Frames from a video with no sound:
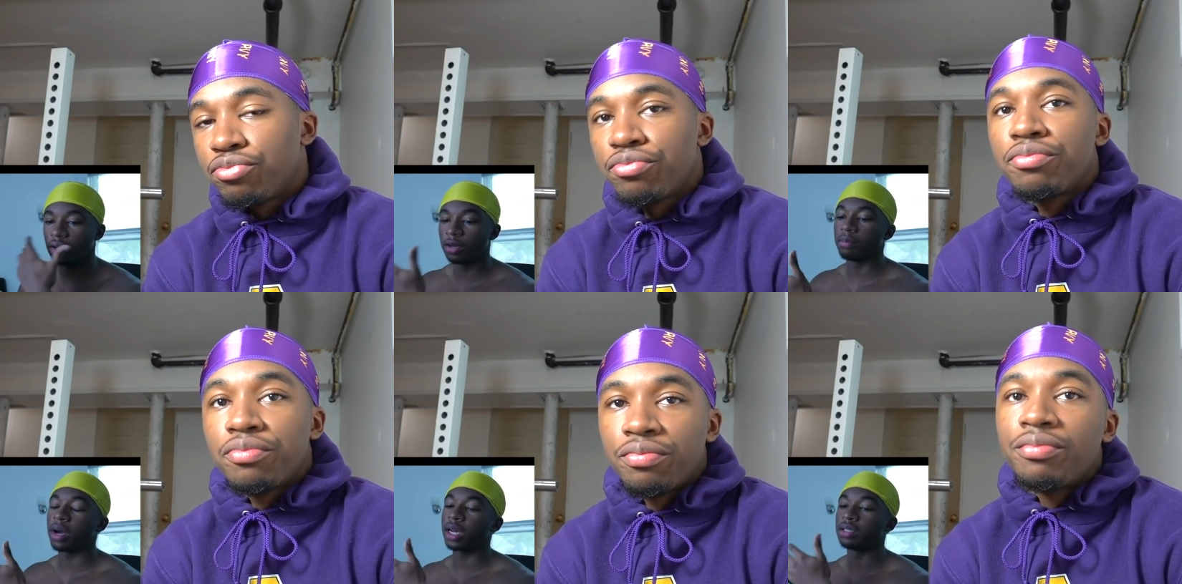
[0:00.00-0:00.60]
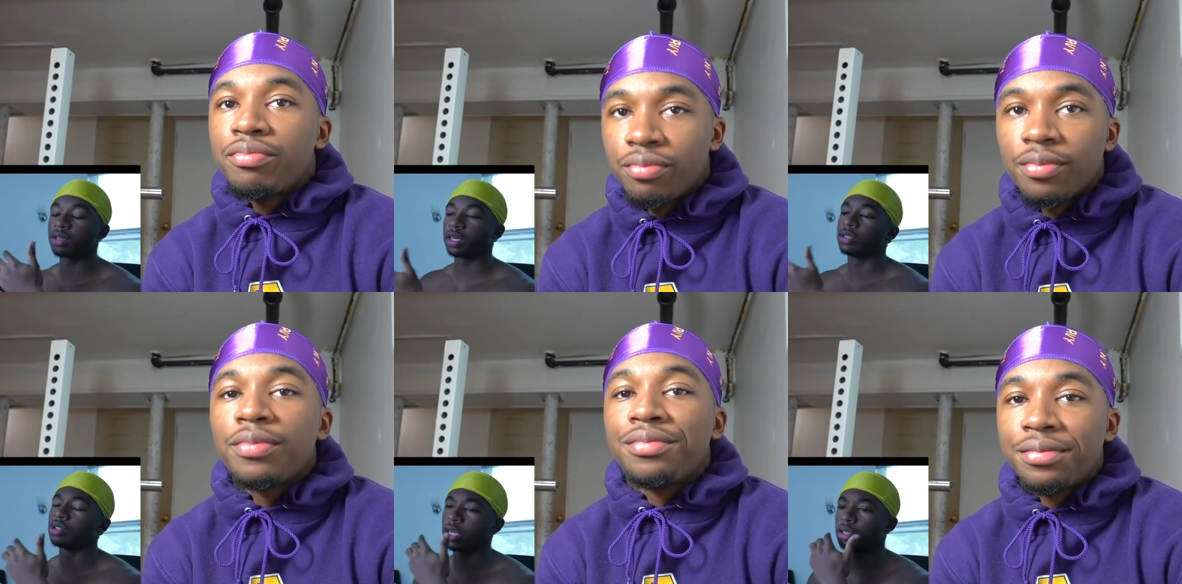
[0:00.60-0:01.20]
Speaker 1: a good body so I could
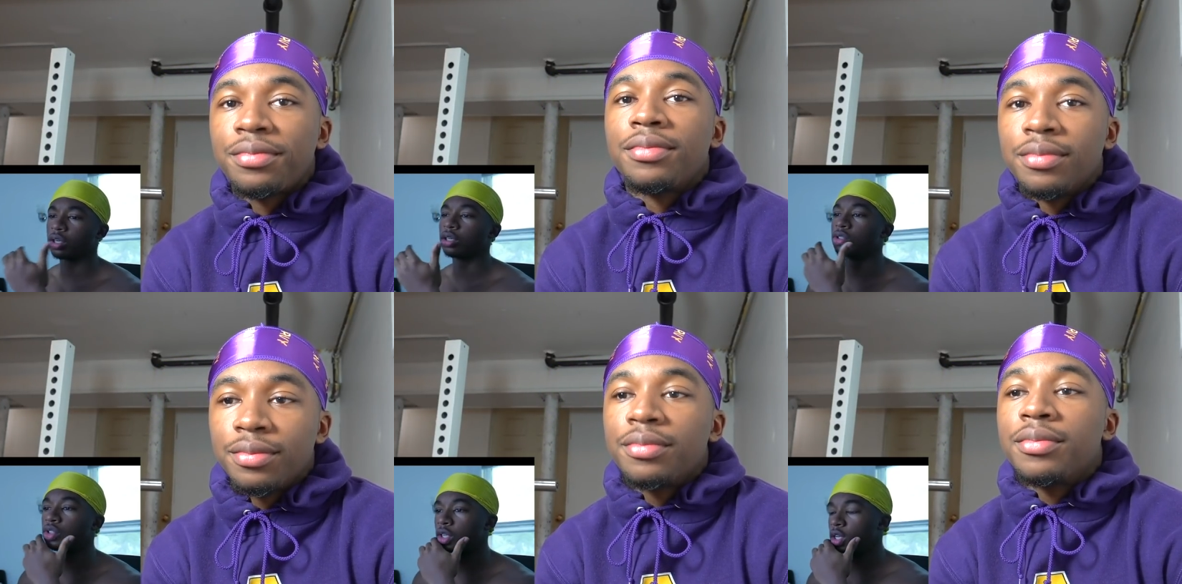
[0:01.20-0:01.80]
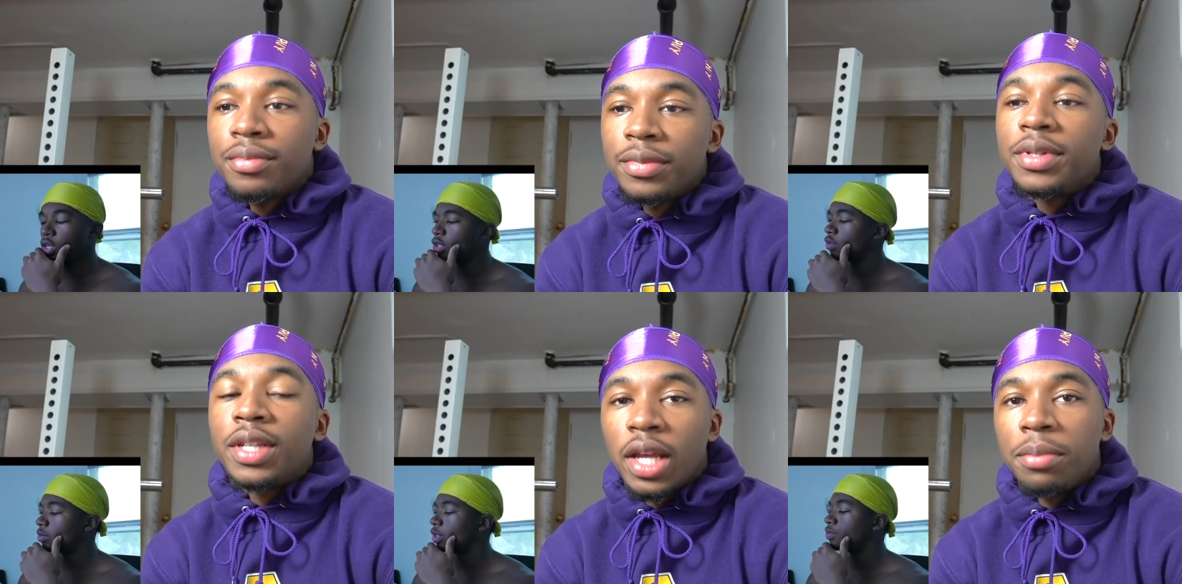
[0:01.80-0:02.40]
attract girls. You
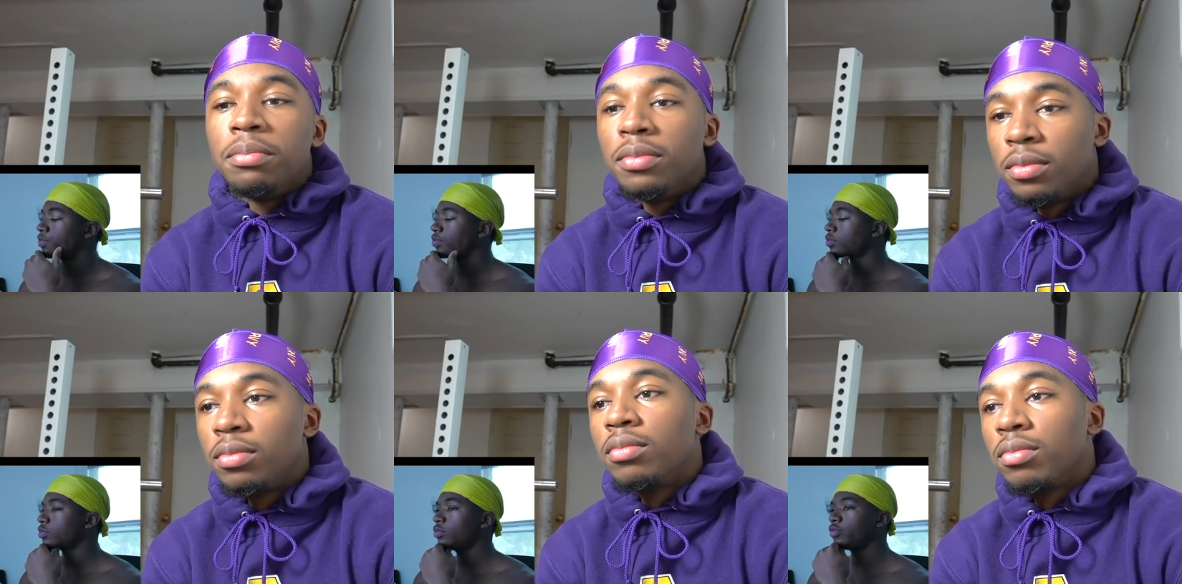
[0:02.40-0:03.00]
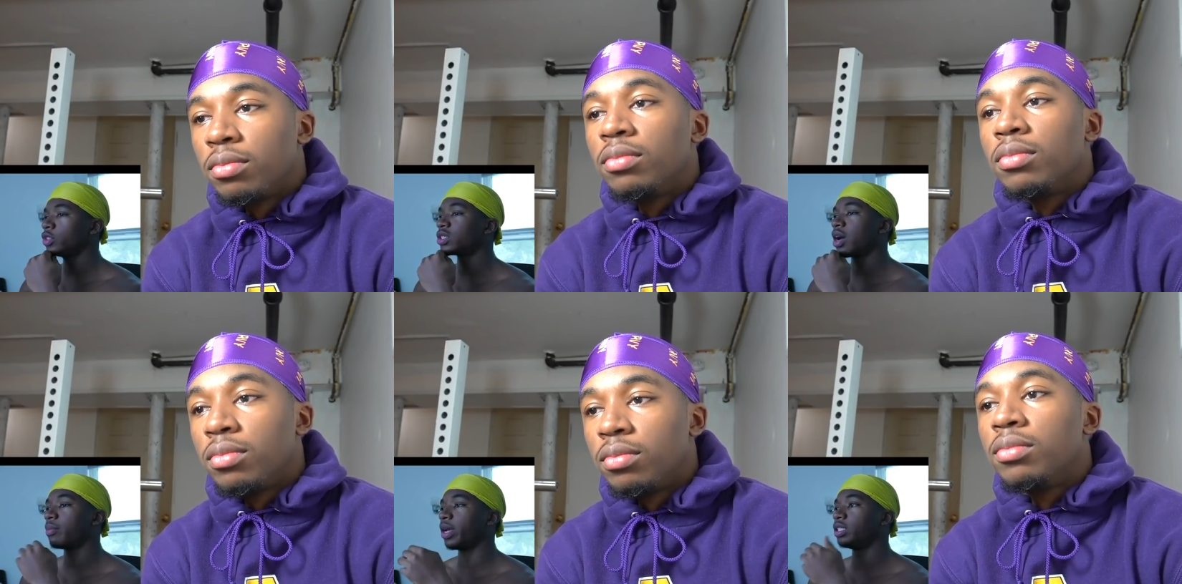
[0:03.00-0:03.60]
know Same. So
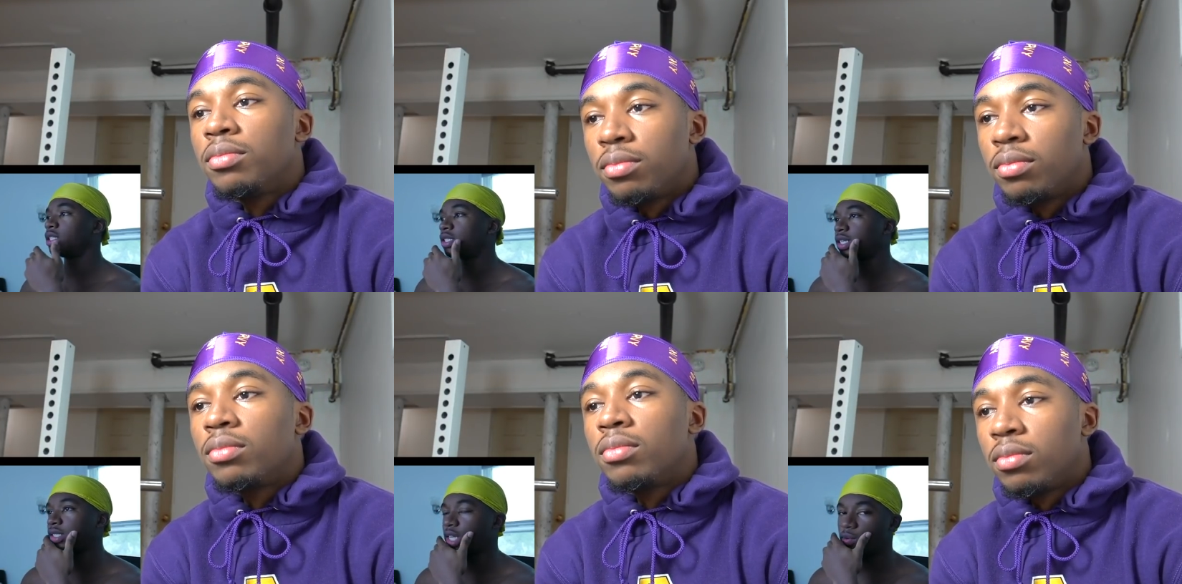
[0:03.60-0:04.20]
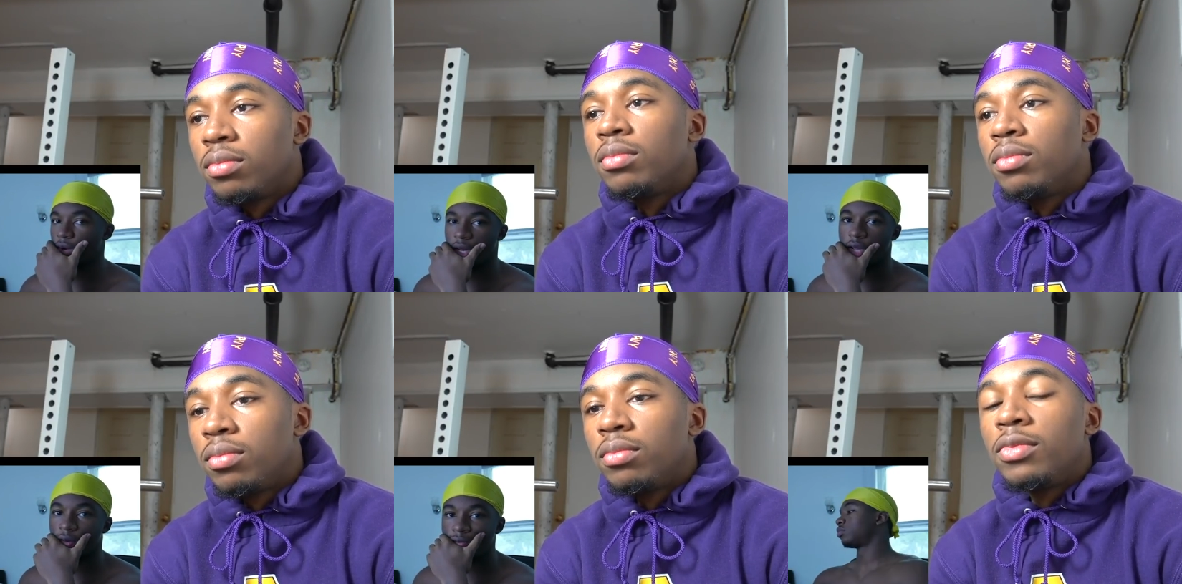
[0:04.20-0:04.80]
I might just, like, stop working
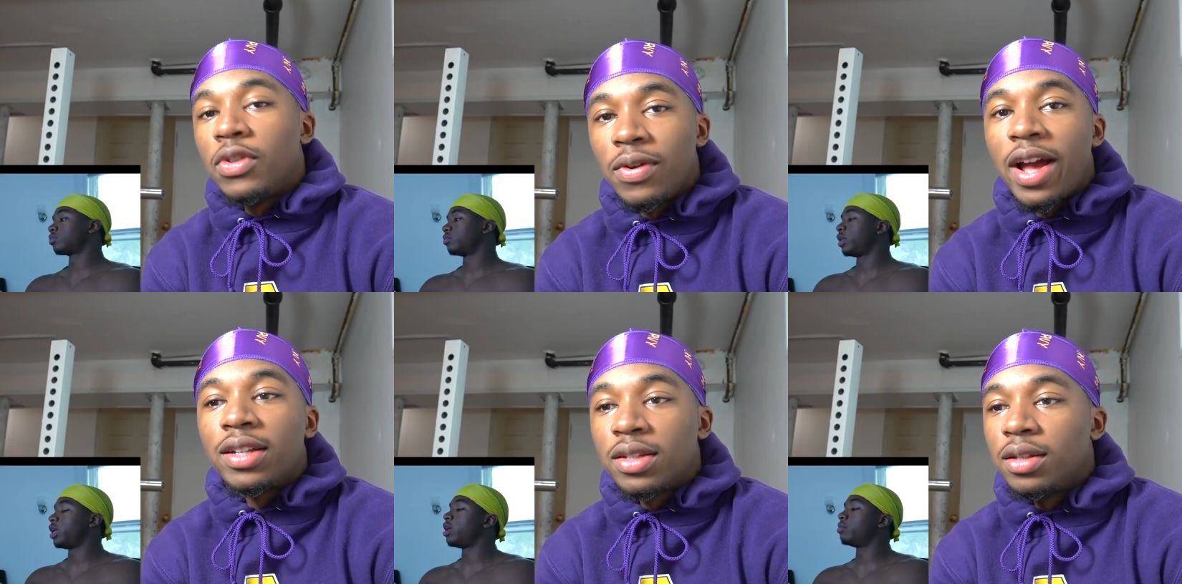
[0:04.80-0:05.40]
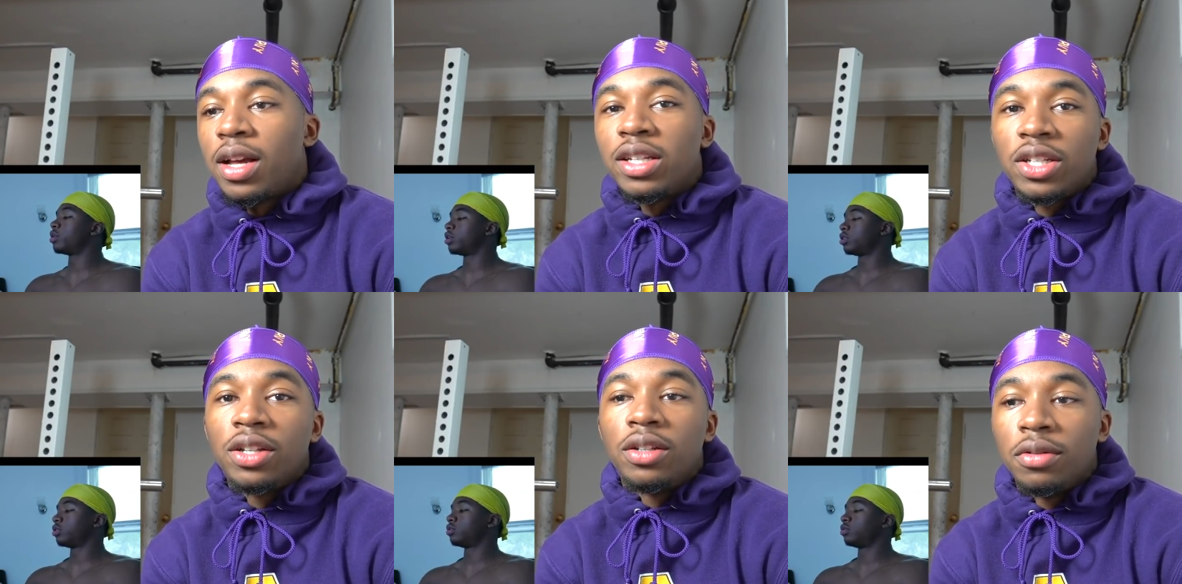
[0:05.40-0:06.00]
out.
Speaker 2: Facts. Amber. I
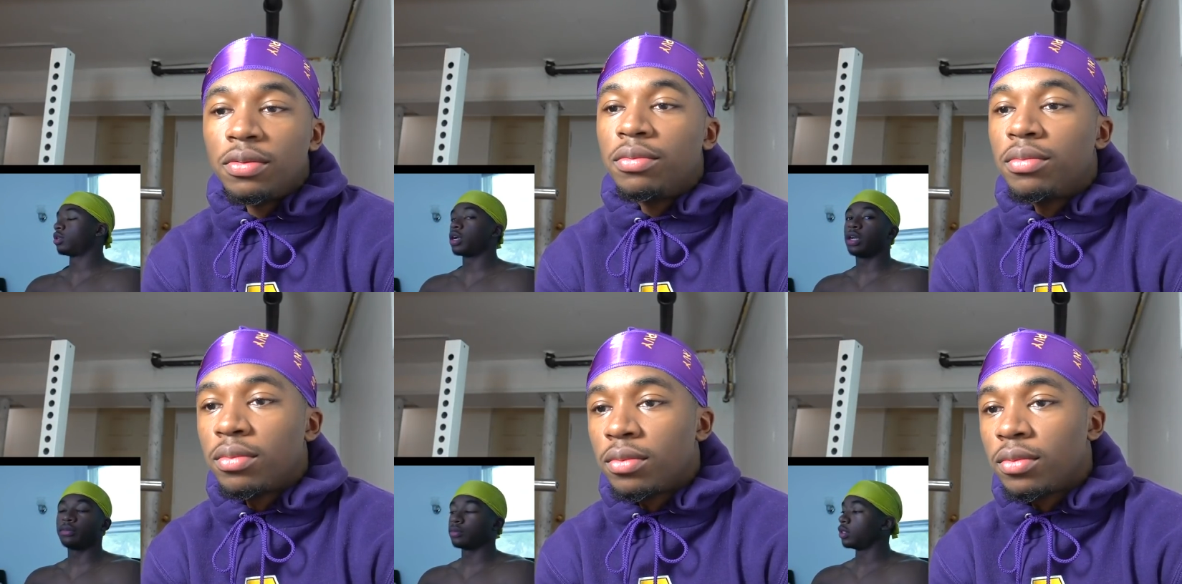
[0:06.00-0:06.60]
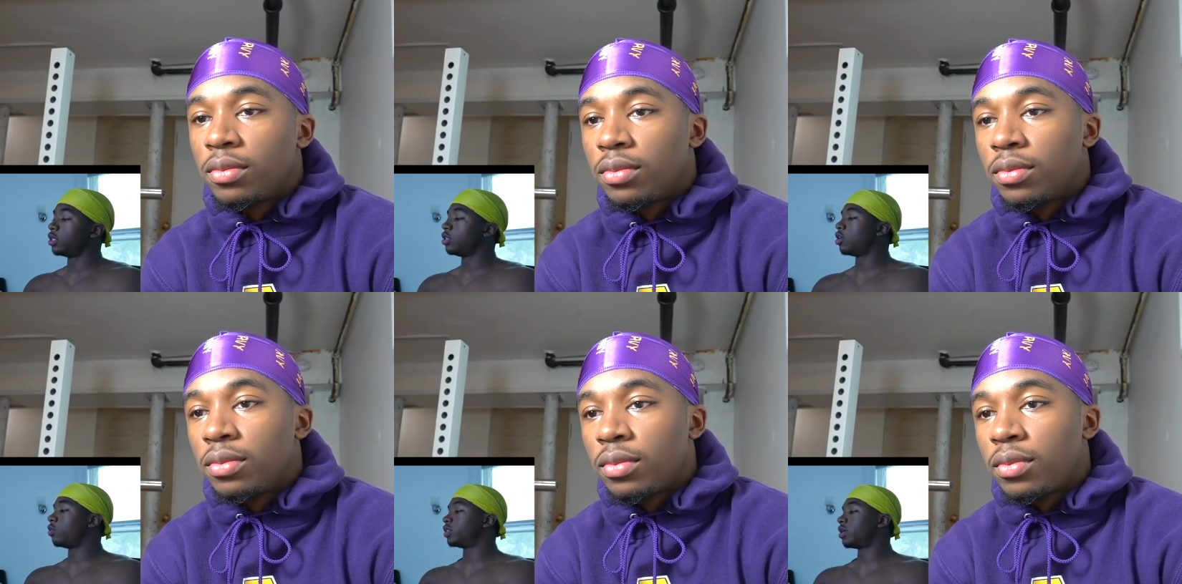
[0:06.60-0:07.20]
should have.
Speaker 1: All right.
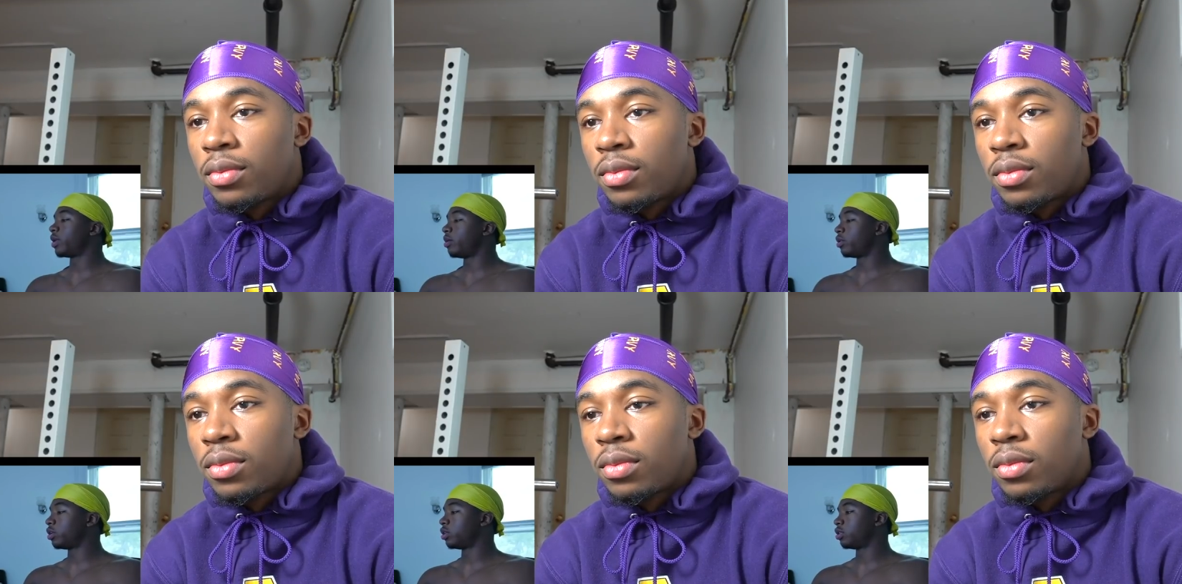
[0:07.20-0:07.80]
Yo, what's up, Amber?